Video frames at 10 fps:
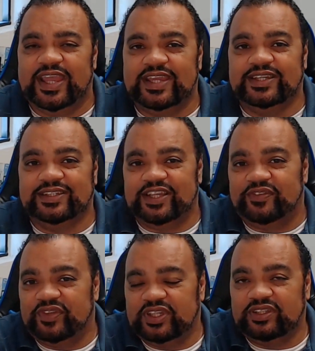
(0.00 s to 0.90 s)
And
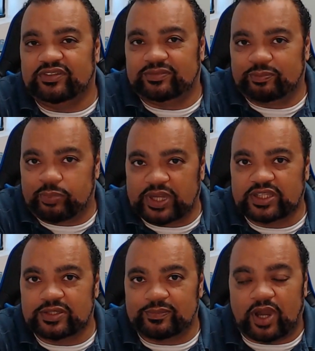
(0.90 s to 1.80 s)
if he's
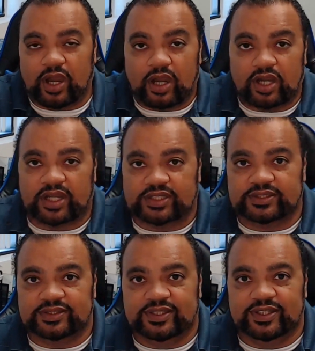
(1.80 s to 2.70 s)
bringing them
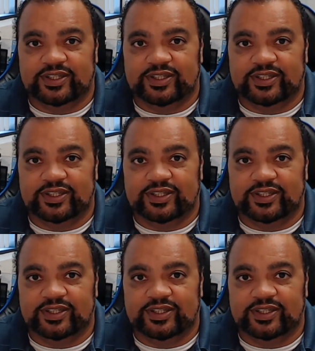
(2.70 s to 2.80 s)
on,